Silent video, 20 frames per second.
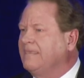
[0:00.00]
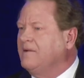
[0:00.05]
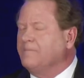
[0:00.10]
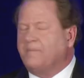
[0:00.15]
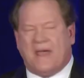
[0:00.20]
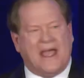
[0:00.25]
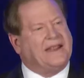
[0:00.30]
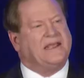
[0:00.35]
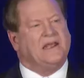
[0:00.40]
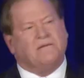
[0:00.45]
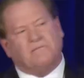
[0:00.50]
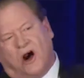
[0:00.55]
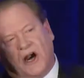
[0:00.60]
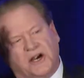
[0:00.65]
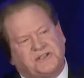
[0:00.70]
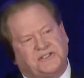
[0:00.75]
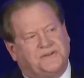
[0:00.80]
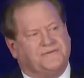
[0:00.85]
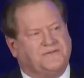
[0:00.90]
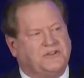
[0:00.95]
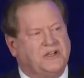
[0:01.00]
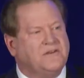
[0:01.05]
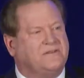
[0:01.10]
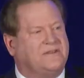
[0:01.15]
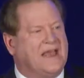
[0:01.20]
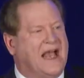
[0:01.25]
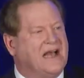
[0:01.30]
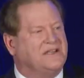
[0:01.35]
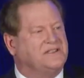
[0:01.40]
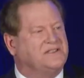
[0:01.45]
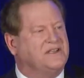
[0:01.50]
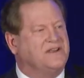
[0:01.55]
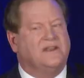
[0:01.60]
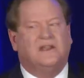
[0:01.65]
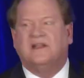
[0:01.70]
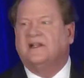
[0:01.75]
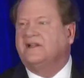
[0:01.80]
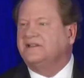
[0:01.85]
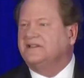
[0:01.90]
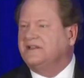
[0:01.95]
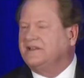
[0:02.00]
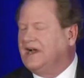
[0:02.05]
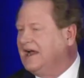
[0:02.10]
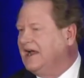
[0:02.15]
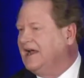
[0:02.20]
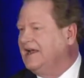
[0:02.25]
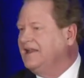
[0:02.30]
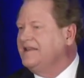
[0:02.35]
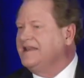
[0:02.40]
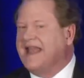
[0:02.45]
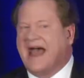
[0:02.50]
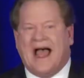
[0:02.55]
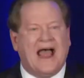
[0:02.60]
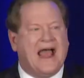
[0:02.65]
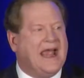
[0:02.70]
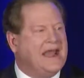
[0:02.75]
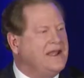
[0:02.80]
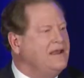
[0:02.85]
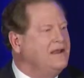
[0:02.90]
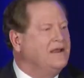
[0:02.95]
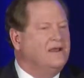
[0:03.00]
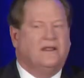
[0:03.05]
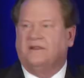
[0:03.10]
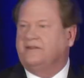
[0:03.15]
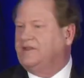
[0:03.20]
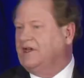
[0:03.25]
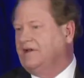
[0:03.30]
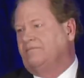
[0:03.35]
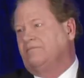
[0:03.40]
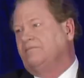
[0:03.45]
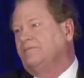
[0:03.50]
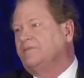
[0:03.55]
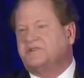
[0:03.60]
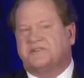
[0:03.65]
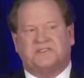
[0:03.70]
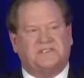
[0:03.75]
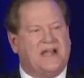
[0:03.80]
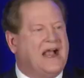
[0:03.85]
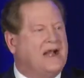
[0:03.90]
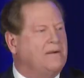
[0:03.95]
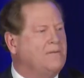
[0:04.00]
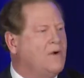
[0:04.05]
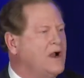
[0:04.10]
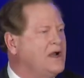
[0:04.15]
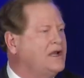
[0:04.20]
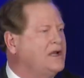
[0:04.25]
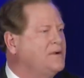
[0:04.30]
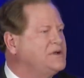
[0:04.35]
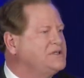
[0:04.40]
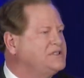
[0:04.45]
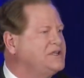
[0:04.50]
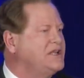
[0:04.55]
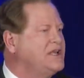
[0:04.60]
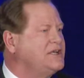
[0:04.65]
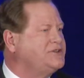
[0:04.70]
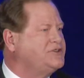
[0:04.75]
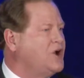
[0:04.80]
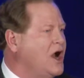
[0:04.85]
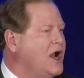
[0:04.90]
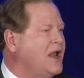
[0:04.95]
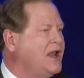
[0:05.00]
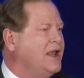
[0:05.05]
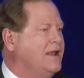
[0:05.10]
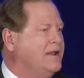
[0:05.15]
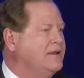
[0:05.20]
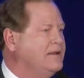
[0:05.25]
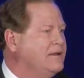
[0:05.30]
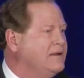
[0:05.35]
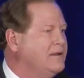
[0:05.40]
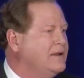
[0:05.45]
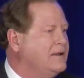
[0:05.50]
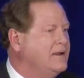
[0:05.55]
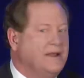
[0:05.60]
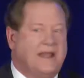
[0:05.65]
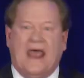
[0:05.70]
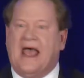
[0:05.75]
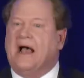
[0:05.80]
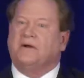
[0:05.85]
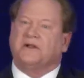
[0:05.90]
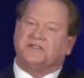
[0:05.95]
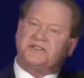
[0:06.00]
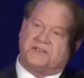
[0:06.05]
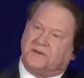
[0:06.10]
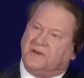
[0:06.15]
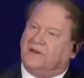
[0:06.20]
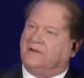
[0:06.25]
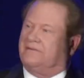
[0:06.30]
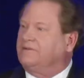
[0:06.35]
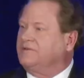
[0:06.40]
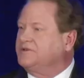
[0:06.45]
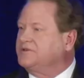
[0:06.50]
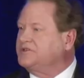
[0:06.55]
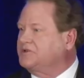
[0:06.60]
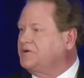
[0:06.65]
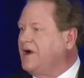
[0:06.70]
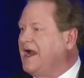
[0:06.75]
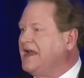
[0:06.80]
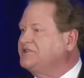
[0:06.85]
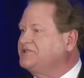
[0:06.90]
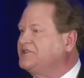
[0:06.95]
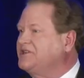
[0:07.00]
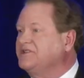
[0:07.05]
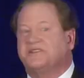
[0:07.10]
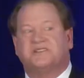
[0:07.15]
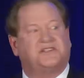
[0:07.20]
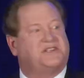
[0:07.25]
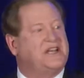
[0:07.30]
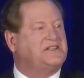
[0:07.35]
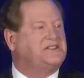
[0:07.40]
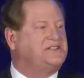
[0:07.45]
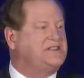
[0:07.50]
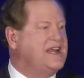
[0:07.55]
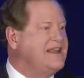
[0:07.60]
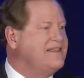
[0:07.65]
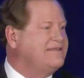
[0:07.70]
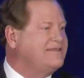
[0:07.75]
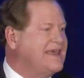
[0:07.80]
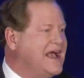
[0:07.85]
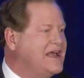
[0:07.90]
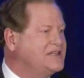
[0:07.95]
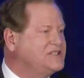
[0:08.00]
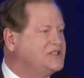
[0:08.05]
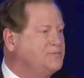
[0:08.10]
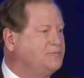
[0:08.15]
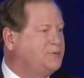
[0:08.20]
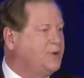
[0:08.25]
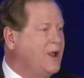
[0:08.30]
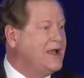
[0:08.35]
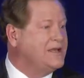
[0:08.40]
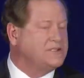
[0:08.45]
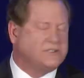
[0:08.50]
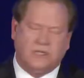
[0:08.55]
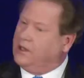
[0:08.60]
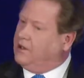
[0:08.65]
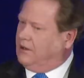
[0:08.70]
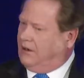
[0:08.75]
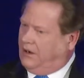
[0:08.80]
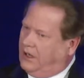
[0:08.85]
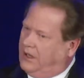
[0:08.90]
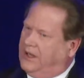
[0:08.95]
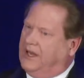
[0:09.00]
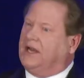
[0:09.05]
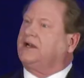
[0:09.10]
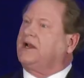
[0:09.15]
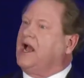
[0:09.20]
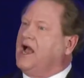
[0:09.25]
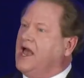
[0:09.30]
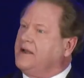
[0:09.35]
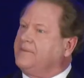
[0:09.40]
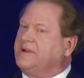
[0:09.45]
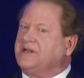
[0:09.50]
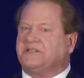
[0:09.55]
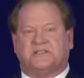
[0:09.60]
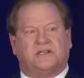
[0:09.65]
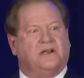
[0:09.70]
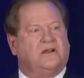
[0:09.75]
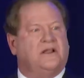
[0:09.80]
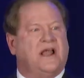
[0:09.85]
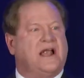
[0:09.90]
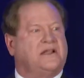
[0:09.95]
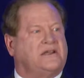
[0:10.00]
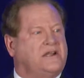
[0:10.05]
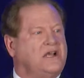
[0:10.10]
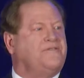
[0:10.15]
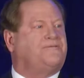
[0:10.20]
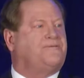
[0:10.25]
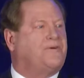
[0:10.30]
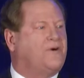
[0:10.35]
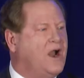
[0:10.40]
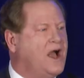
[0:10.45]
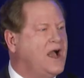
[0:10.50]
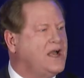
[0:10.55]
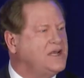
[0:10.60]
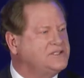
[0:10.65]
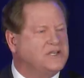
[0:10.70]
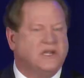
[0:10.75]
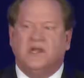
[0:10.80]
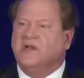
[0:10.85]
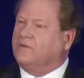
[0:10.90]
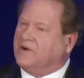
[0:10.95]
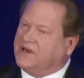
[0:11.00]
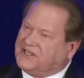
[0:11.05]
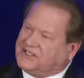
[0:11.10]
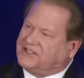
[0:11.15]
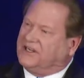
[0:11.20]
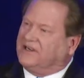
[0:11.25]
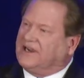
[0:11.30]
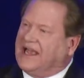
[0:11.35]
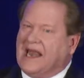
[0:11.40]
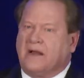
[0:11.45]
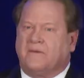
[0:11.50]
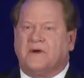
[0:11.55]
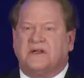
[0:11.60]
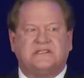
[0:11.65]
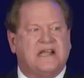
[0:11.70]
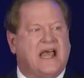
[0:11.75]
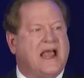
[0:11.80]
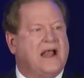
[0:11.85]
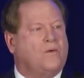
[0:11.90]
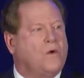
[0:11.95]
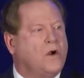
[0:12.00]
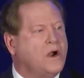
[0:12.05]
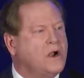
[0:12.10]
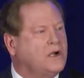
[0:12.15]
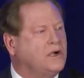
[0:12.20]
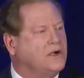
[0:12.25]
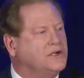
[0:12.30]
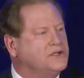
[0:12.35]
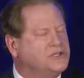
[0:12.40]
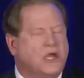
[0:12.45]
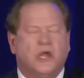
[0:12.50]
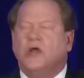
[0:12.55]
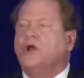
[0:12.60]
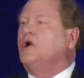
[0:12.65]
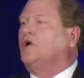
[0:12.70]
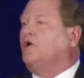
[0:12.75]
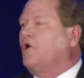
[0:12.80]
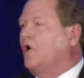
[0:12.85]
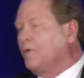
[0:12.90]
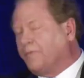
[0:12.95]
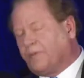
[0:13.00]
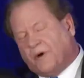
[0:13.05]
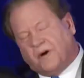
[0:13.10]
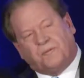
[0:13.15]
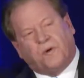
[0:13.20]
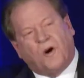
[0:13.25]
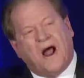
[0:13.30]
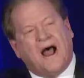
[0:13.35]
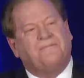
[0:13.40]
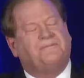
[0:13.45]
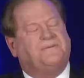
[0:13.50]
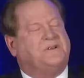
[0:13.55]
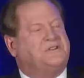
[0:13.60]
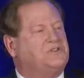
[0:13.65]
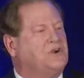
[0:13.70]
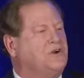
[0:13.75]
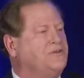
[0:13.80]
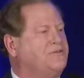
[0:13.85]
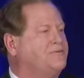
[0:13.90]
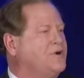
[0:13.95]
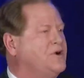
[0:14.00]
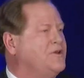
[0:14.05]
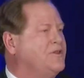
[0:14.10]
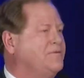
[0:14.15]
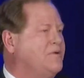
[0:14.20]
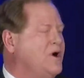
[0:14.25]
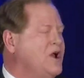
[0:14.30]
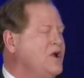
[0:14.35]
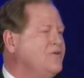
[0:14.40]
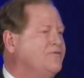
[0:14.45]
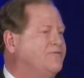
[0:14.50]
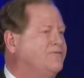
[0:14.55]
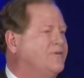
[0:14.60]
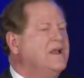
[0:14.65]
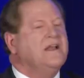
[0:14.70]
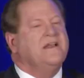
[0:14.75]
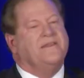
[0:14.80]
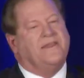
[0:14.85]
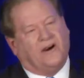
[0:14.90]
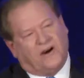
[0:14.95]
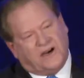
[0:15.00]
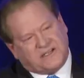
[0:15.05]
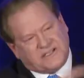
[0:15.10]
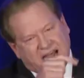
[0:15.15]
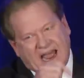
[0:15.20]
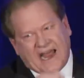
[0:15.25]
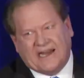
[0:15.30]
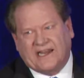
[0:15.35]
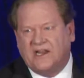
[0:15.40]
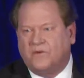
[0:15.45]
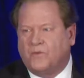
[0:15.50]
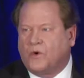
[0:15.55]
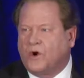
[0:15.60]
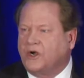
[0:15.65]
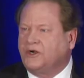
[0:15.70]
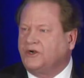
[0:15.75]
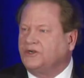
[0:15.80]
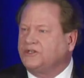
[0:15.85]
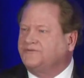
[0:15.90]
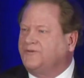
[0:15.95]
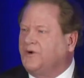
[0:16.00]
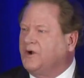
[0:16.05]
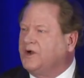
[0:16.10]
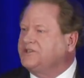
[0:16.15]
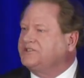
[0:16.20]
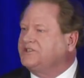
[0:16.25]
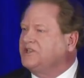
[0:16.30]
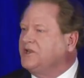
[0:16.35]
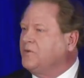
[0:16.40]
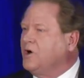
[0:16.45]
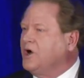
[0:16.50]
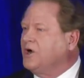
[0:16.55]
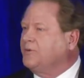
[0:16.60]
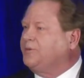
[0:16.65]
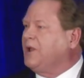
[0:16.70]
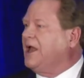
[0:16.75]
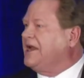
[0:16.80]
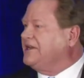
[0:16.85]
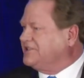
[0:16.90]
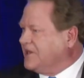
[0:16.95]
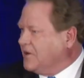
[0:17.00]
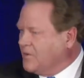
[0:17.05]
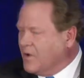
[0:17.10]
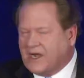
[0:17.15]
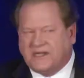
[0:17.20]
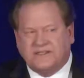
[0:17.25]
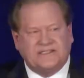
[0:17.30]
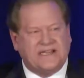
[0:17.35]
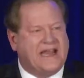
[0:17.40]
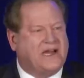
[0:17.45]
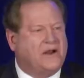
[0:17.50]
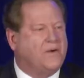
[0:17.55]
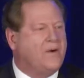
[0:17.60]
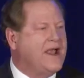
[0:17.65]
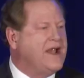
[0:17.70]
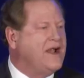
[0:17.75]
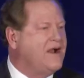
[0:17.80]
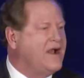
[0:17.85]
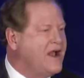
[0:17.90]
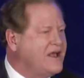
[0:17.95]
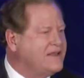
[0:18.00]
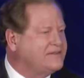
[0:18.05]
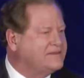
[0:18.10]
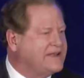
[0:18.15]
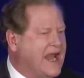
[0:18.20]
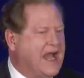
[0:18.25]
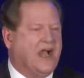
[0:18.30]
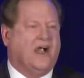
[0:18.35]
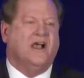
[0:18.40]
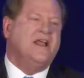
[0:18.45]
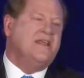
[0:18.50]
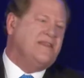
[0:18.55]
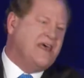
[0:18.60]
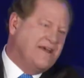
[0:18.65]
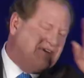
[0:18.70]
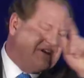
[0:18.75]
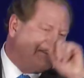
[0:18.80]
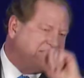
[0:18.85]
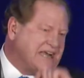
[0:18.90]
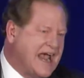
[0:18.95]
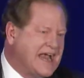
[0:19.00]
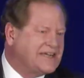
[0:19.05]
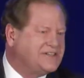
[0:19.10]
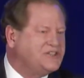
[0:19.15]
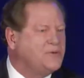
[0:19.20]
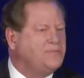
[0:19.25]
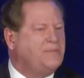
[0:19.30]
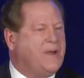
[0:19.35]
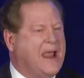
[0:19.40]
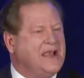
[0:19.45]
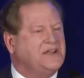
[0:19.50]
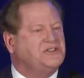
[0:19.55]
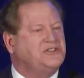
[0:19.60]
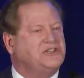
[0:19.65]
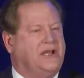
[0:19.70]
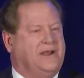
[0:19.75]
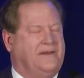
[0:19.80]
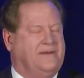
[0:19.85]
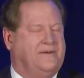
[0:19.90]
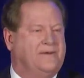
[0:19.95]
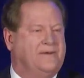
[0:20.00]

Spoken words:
Back in March of 2009, the stock market was in the toilet. Now it's scratching 16,000 plus. Oh, the economy's still not good for us. We still got to attack workers. Corporate profits are through the roof. They're attacking workers' voice in the workplace. They want to take away your health care. They've attacked your pension.